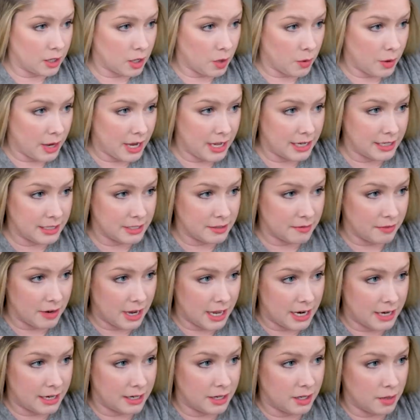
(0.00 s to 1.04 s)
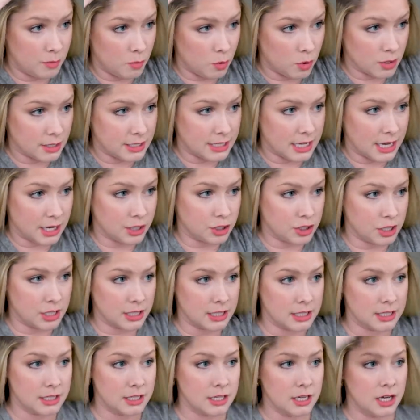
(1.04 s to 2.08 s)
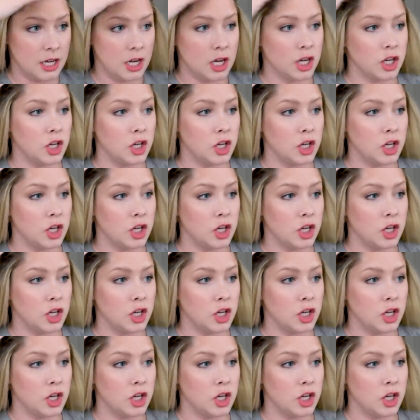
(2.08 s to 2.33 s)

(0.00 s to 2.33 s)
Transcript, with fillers: go ahead and divide it into more sections.